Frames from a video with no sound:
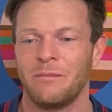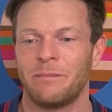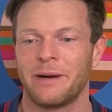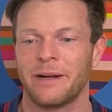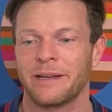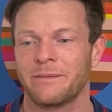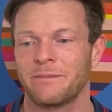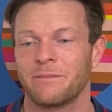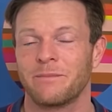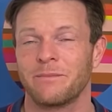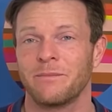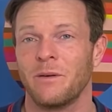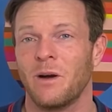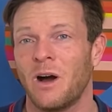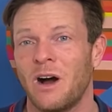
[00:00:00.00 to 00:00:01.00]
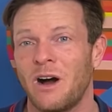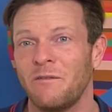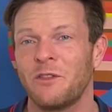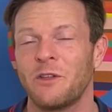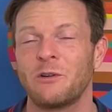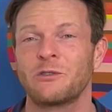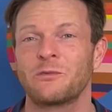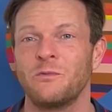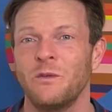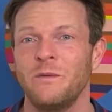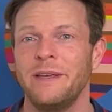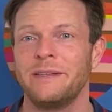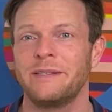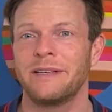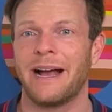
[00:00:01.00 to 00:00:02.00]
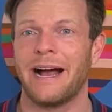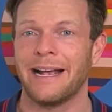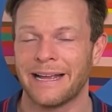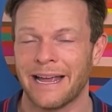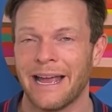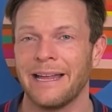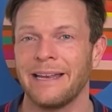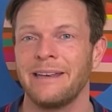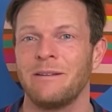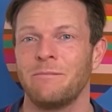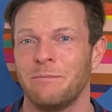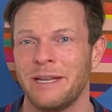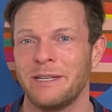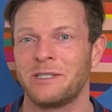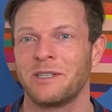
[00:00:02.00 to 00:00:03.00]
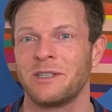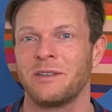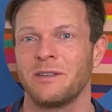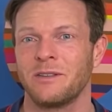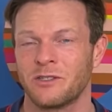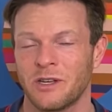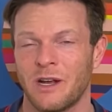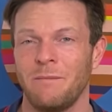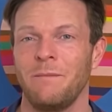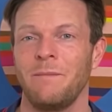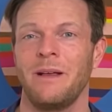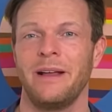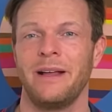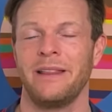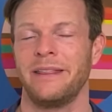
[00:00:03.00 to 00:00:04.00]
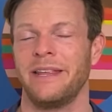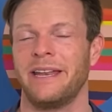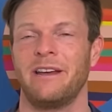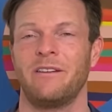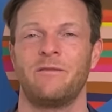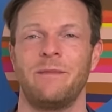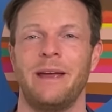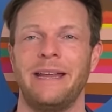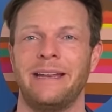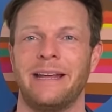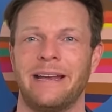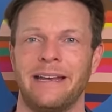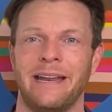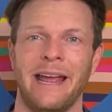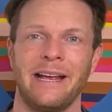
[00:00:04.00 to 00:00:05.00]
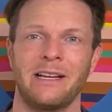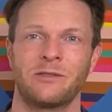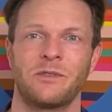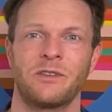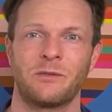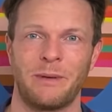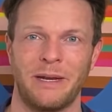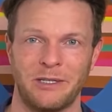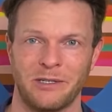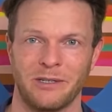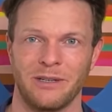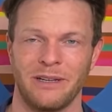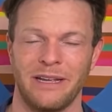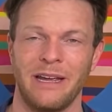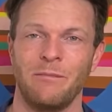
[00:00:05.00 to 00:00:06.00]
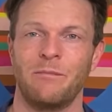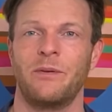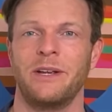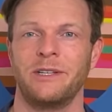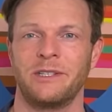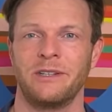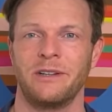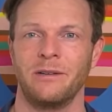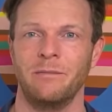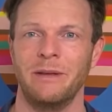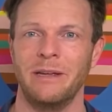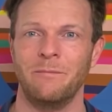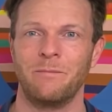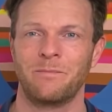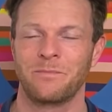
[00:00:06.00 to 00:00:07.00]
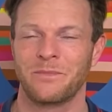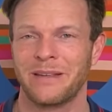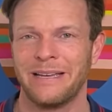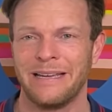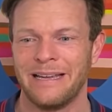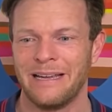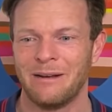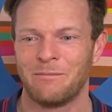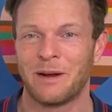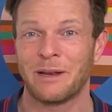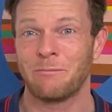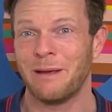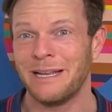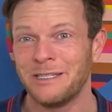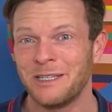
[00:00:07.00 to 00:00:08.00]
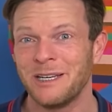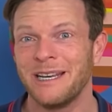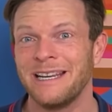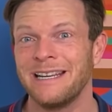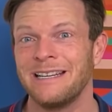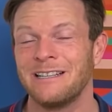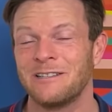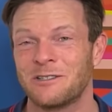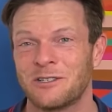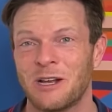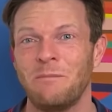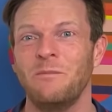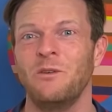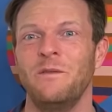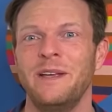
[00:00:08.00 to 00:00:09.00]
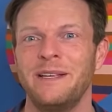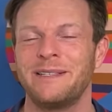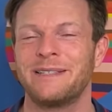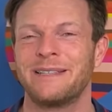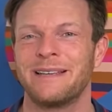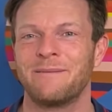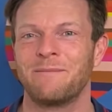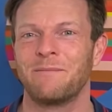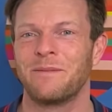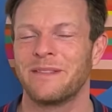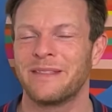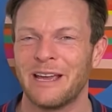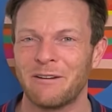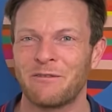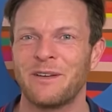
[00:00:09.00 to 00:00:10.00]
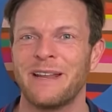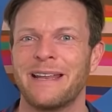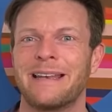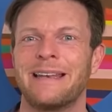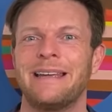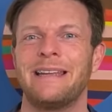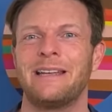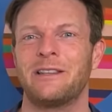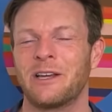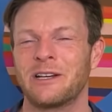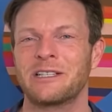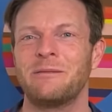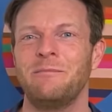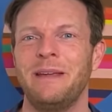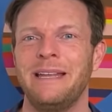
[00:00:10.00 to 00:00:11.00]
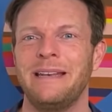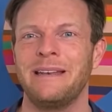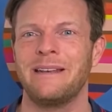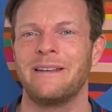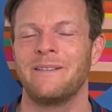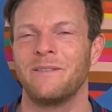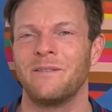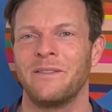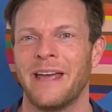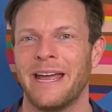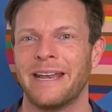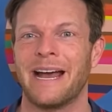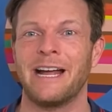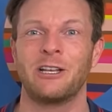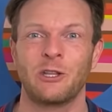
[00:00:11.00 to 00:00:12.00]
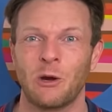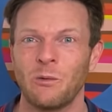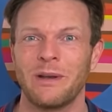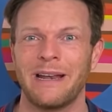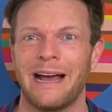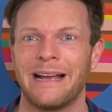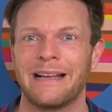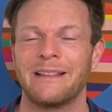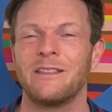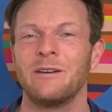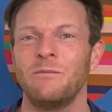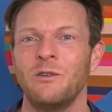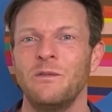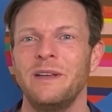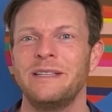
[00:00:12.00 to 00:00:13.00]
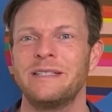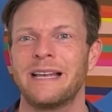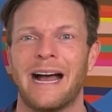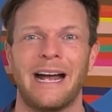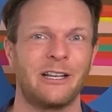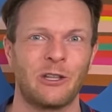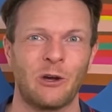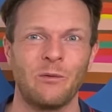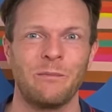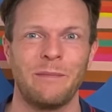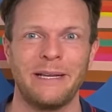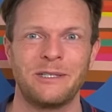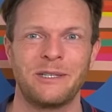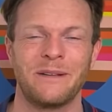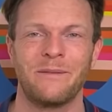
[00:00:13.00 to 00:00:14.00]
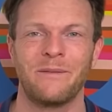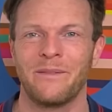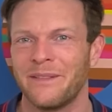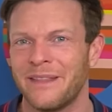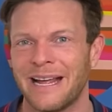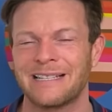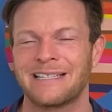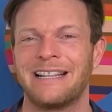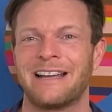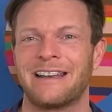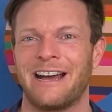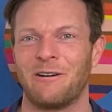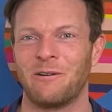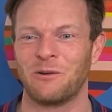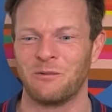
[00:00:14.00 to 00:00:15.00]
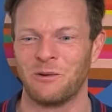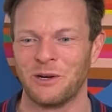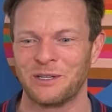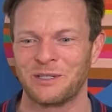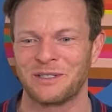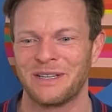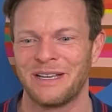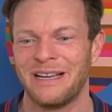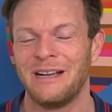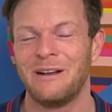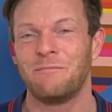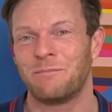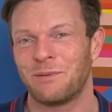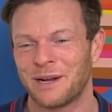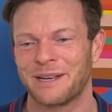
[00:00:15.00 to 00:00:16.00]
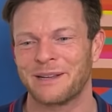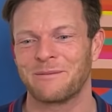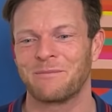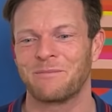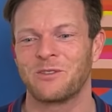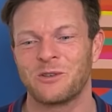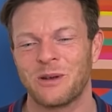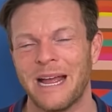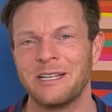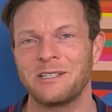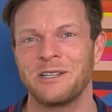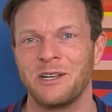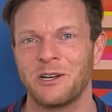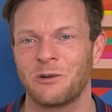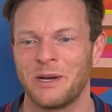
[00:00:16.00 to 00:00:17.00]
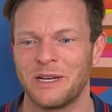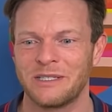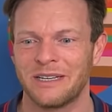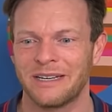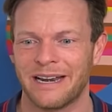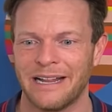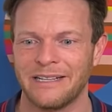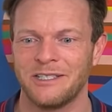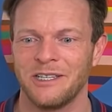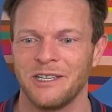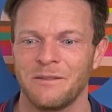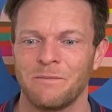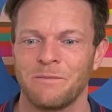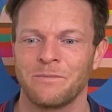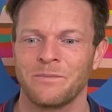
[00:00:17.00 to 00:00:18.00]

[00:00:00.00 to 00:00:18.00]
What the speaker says: But of those movies, I can mention some that have made an extra special impression on me. But mentioning some movies definitely doesn't mean that I don't like the movies I don't mention. That's not how it works. But to answer your question, Ranjit,